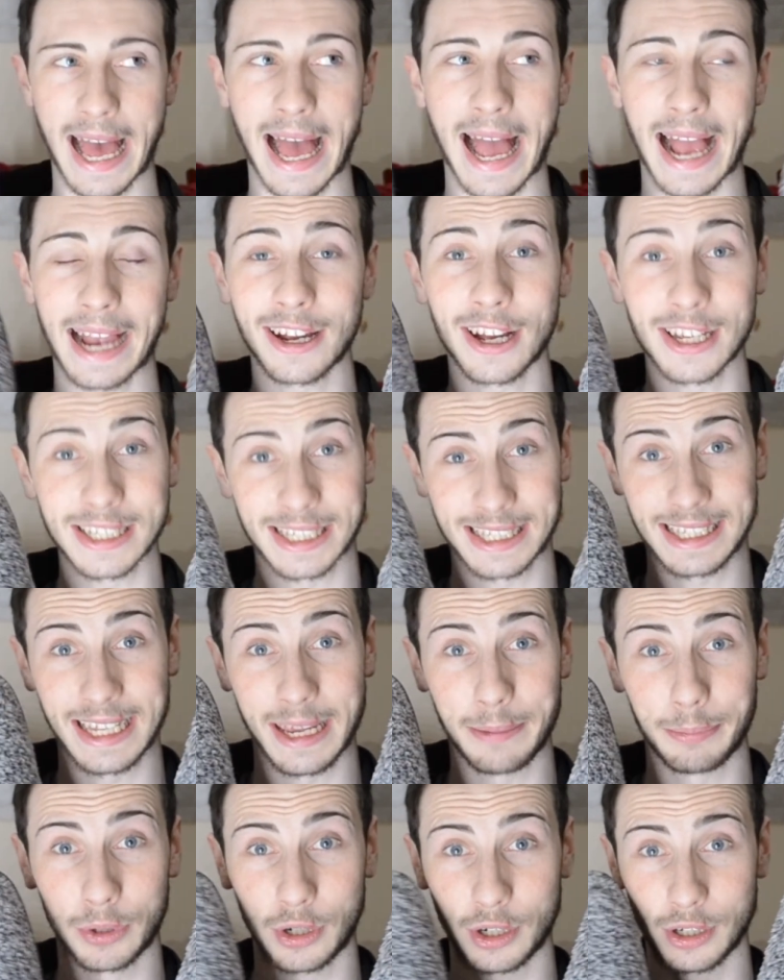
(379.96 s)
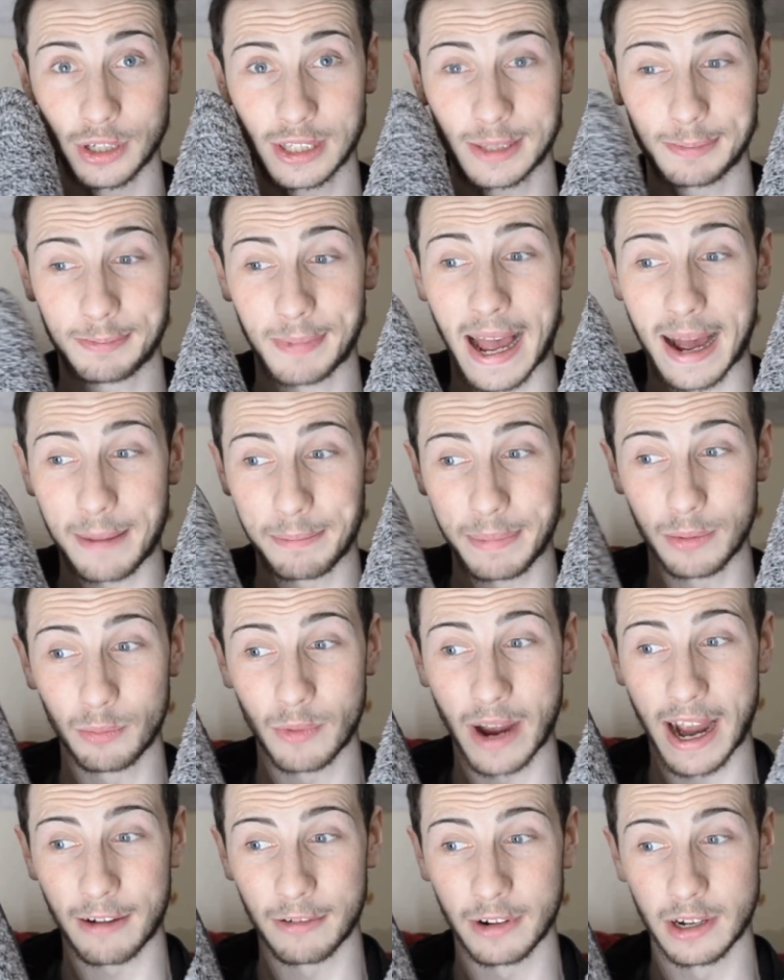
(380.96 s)
I got slippers, but I've been
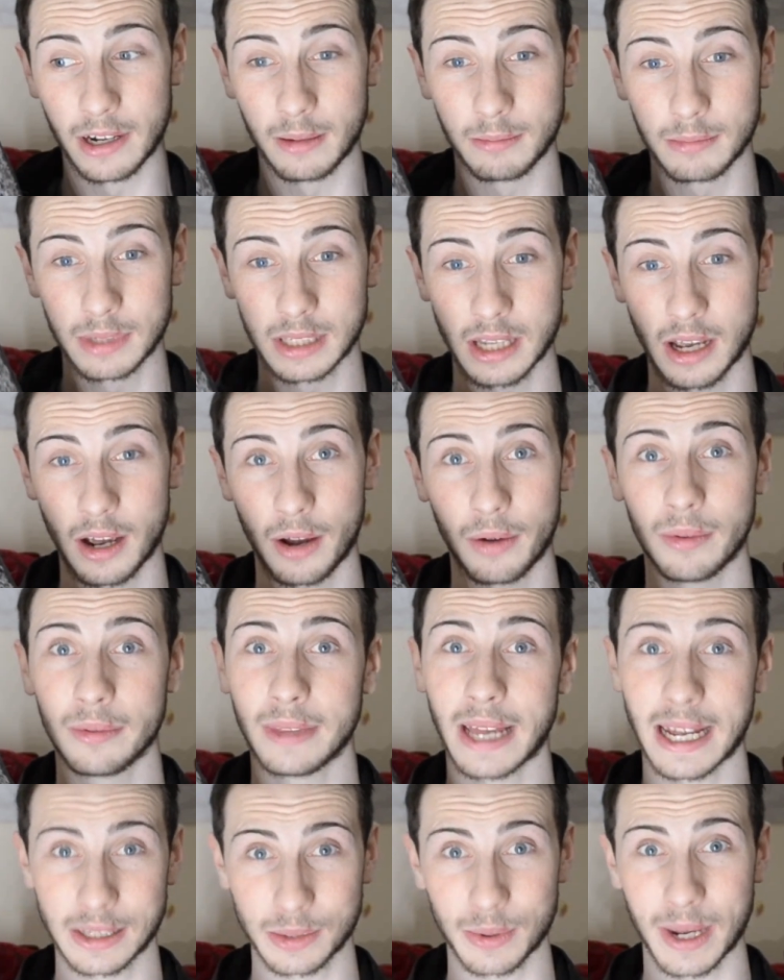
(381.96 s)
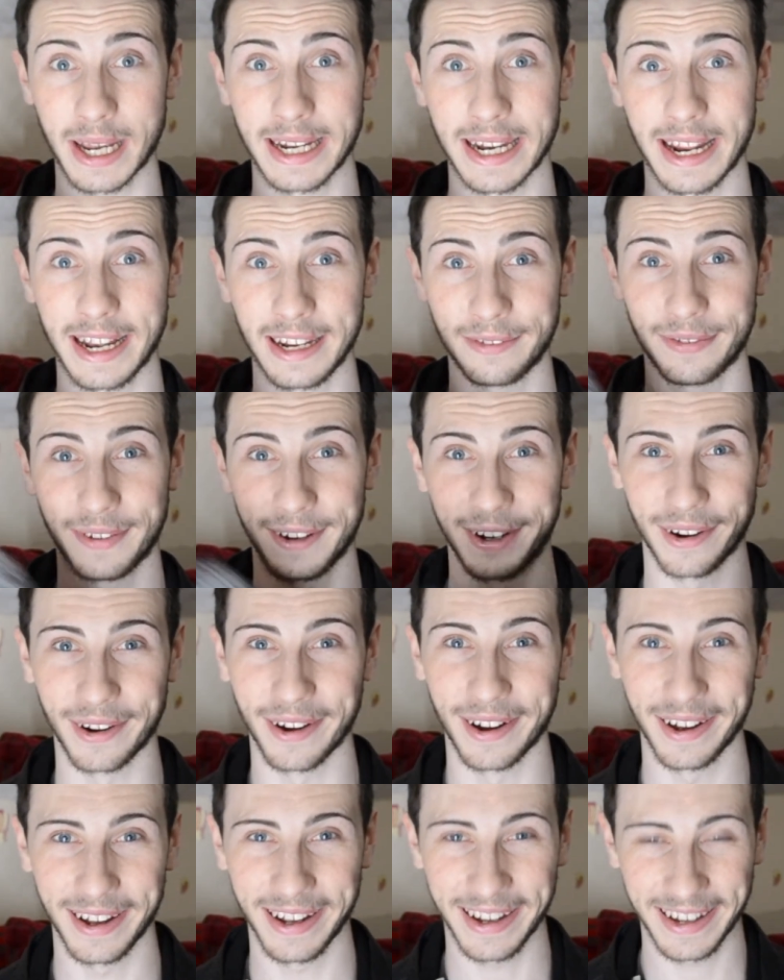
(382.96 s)
wearing them, so that's why I nearly
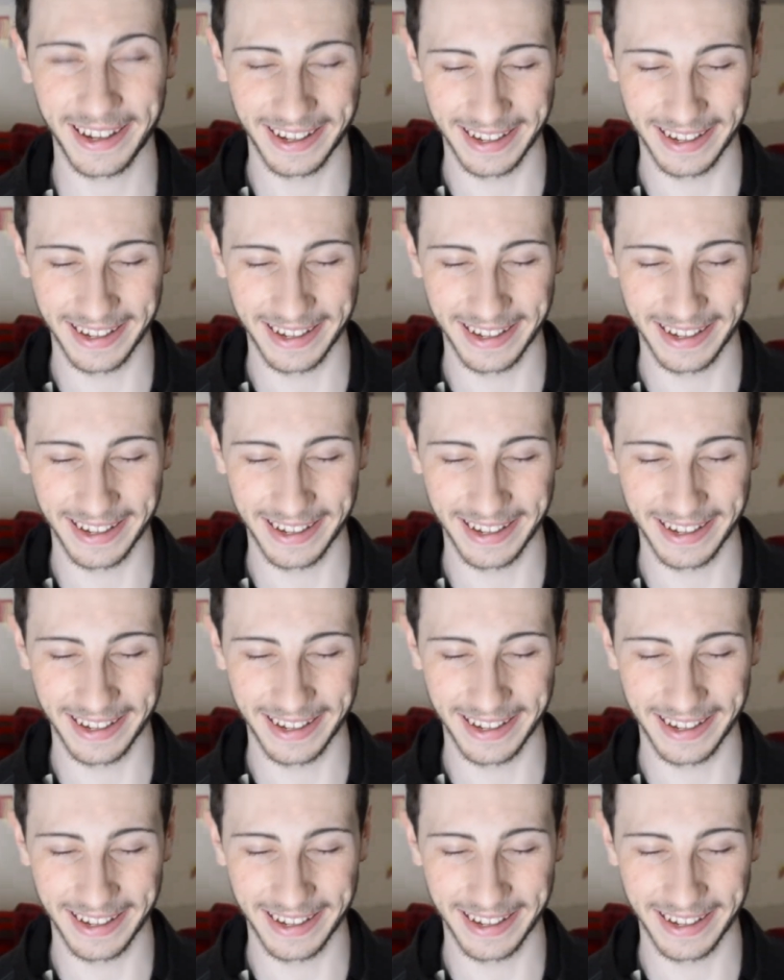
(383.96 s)
forgot.